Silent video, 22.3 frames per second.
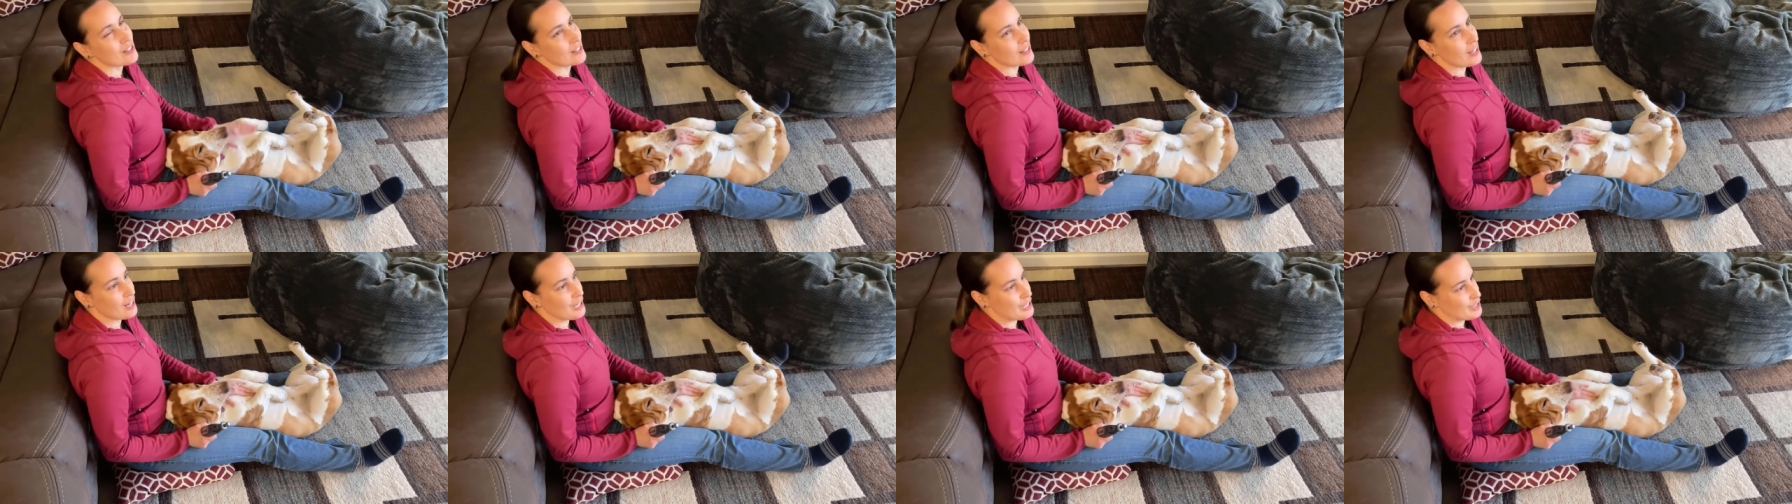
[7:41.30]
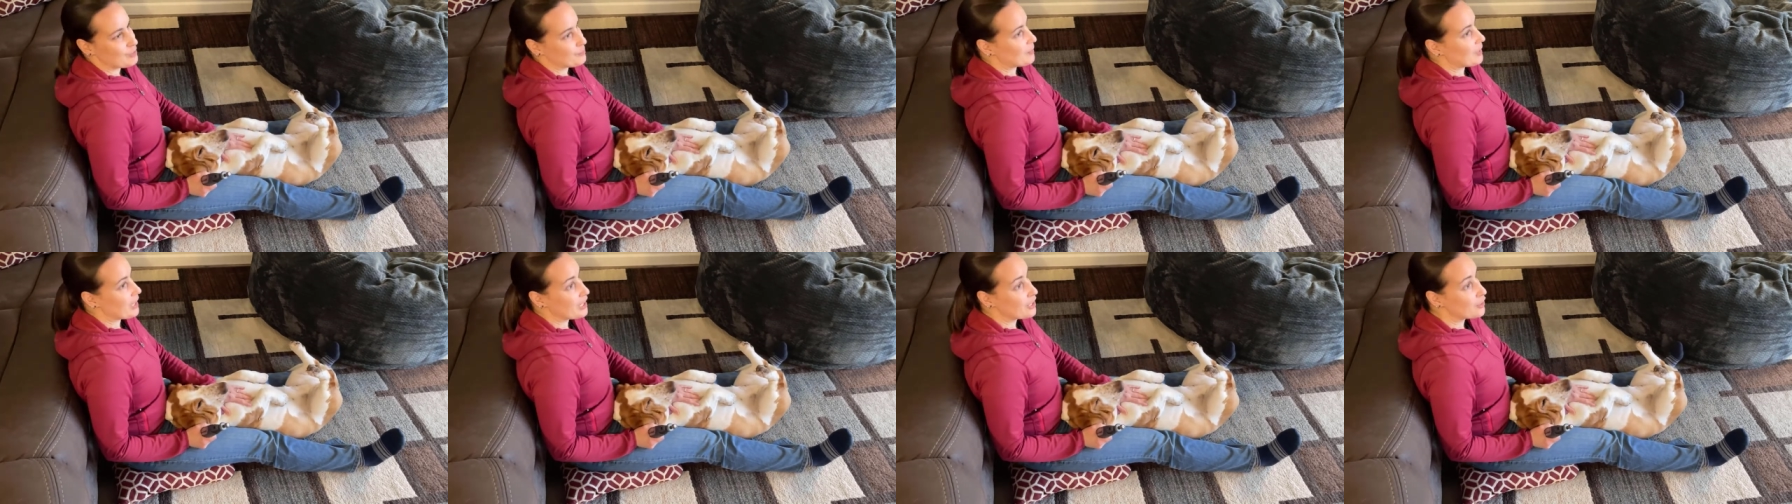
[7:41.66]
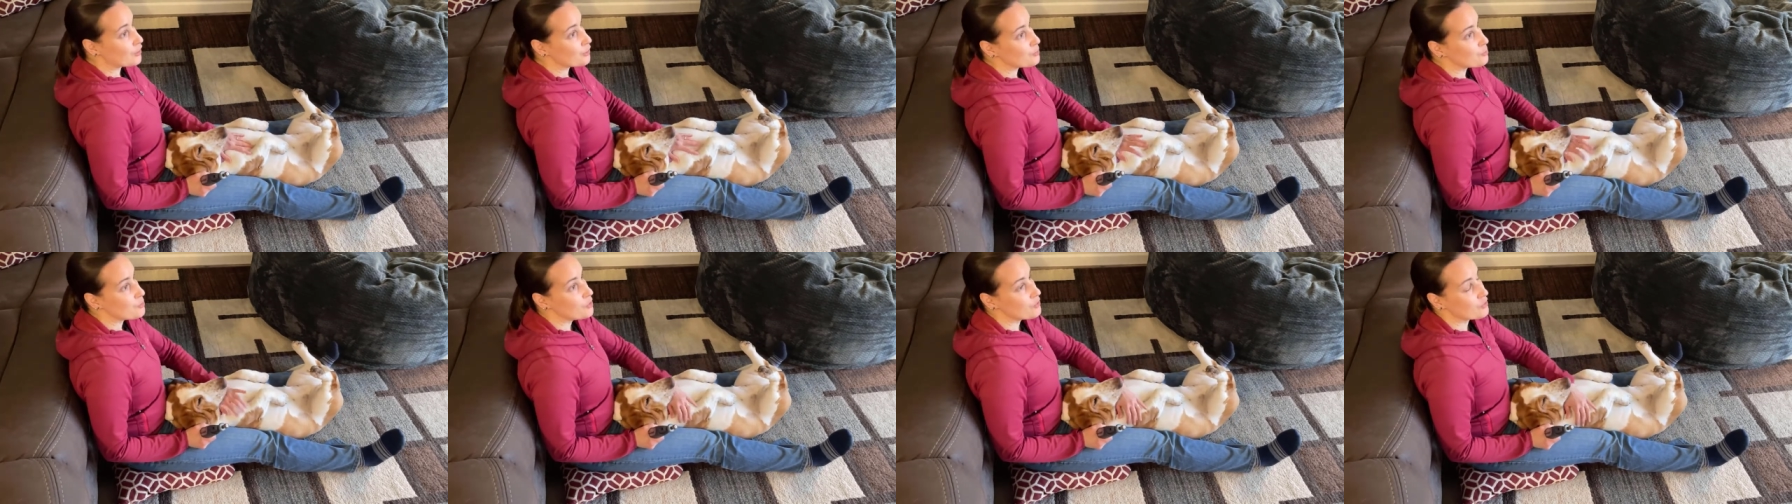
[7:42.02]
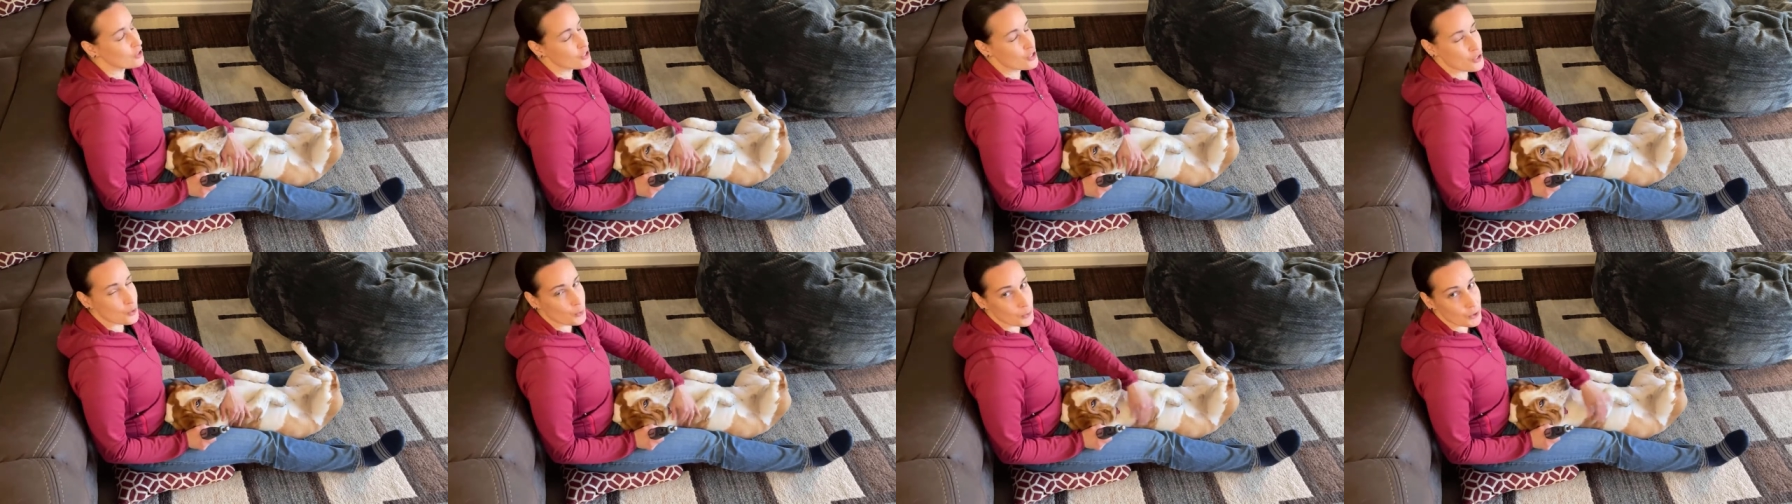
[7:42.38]
um, getting her to move her
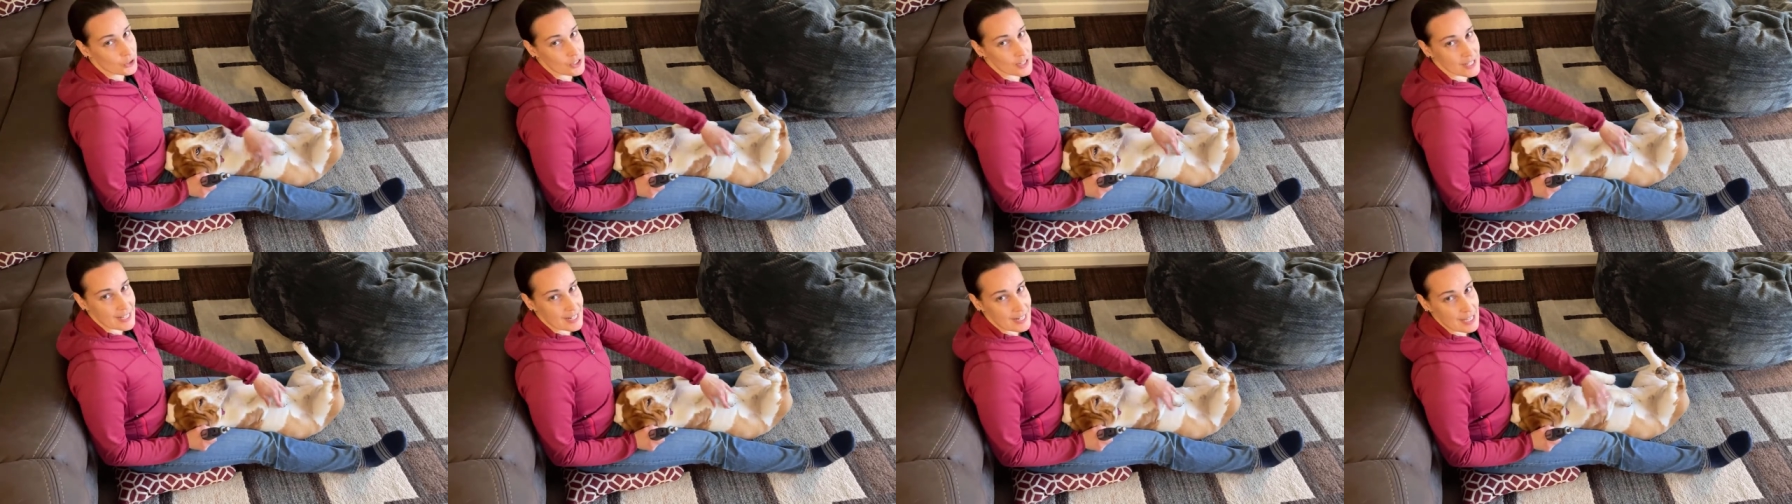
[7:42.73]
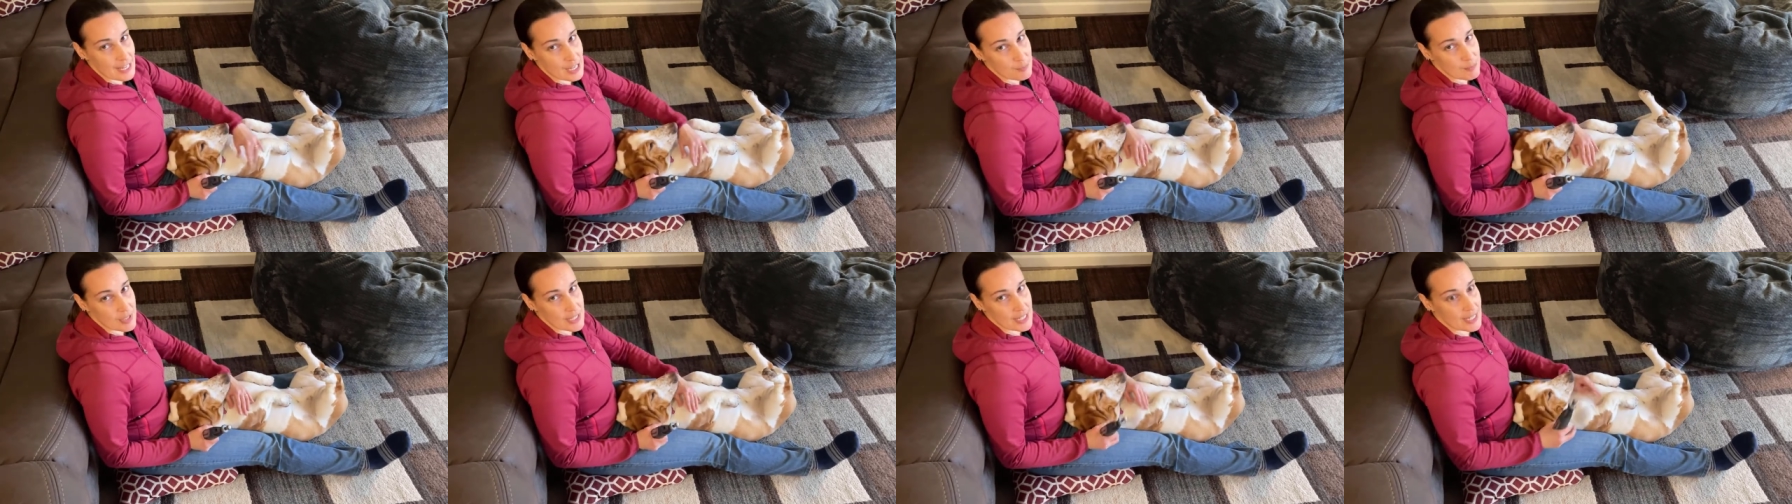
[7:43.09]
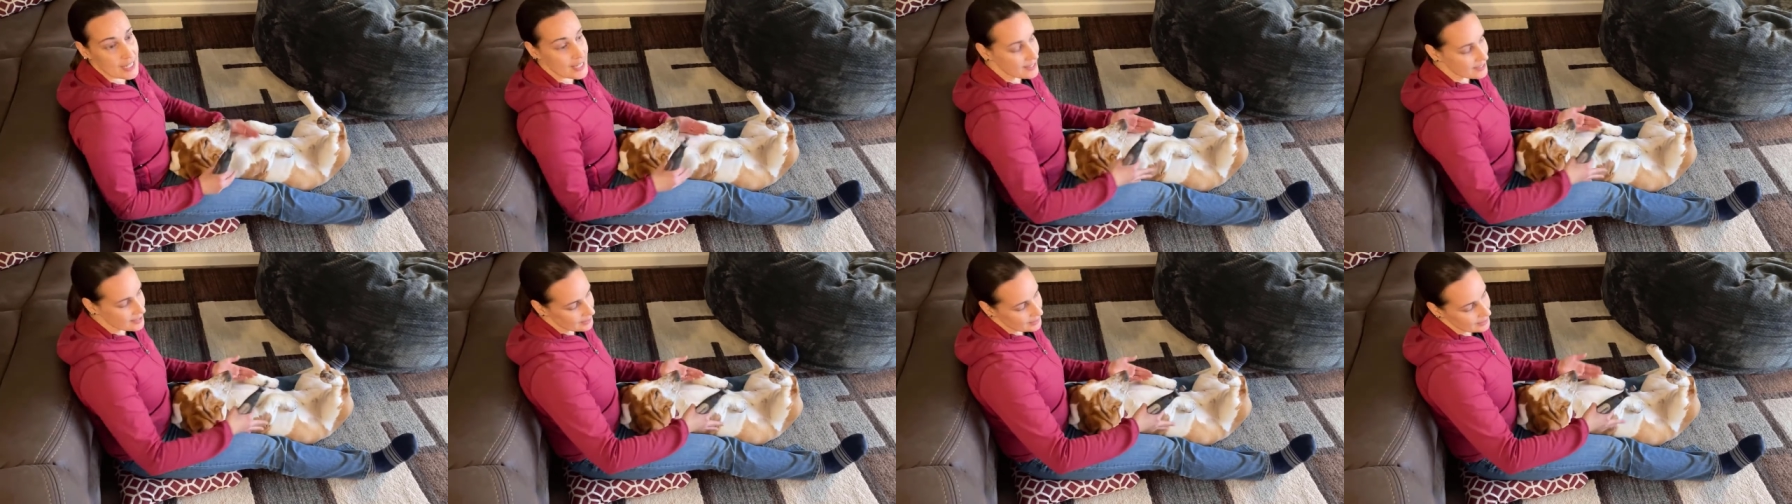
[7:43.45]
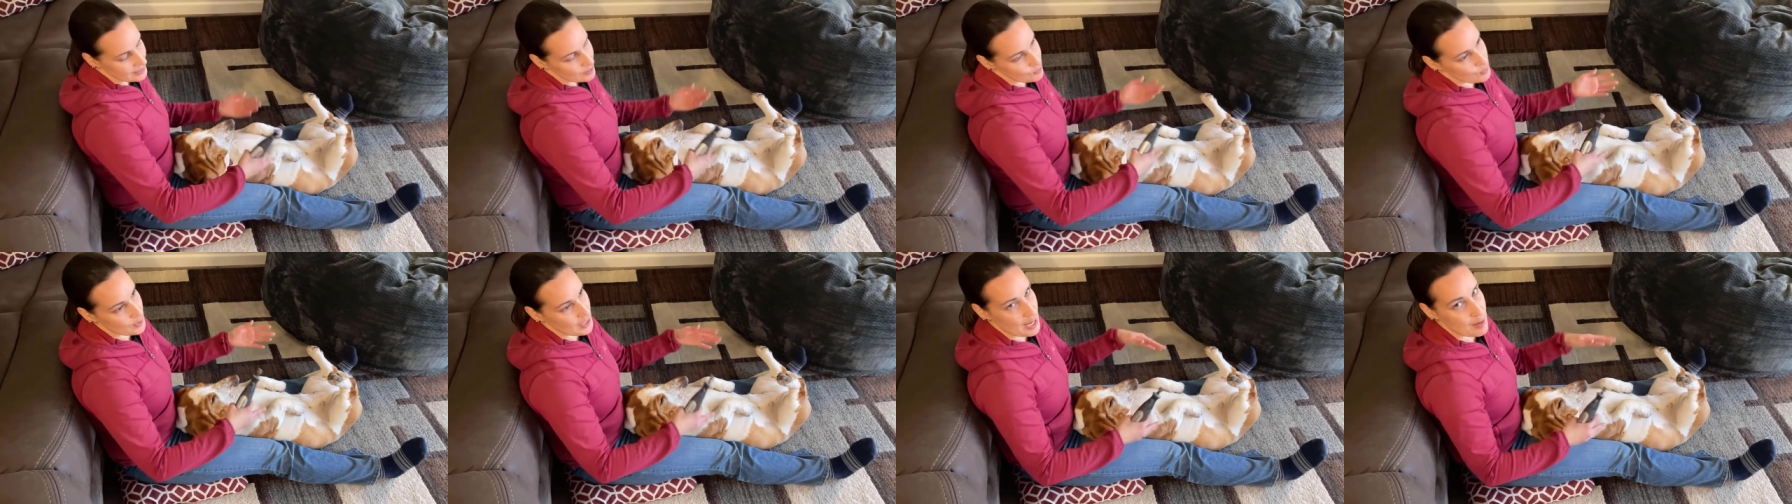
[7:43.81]
shoulders and hips
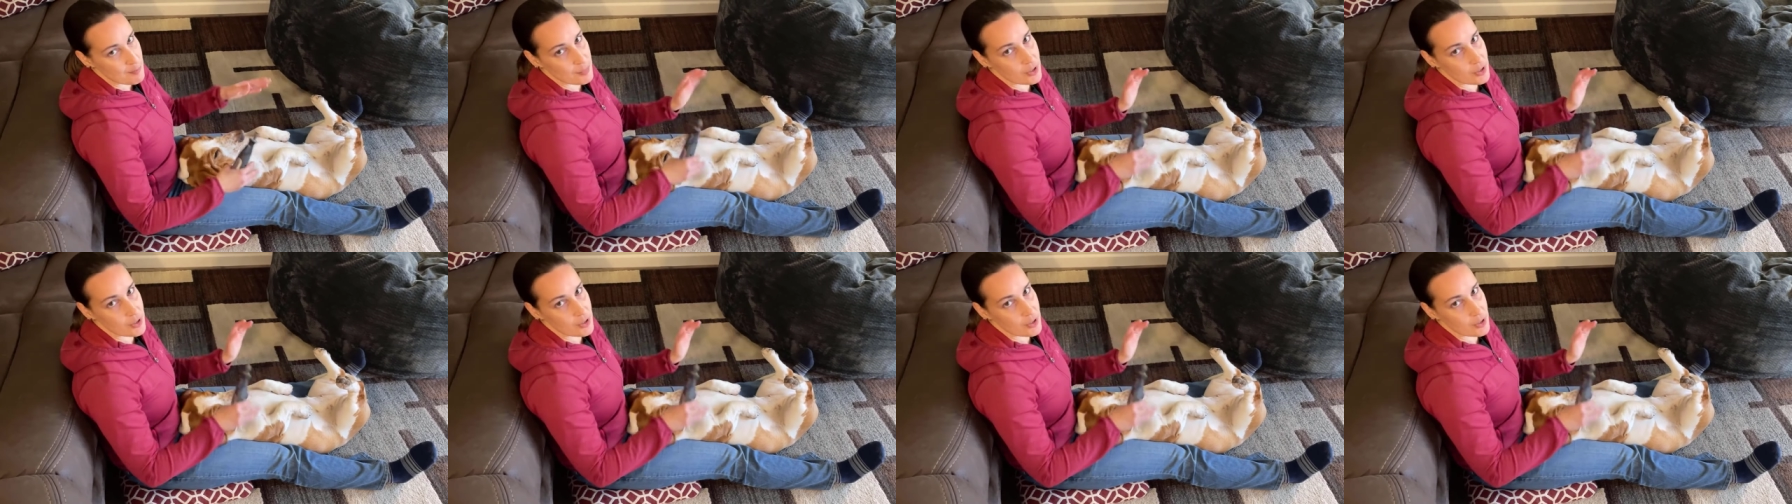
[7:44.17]
easily when I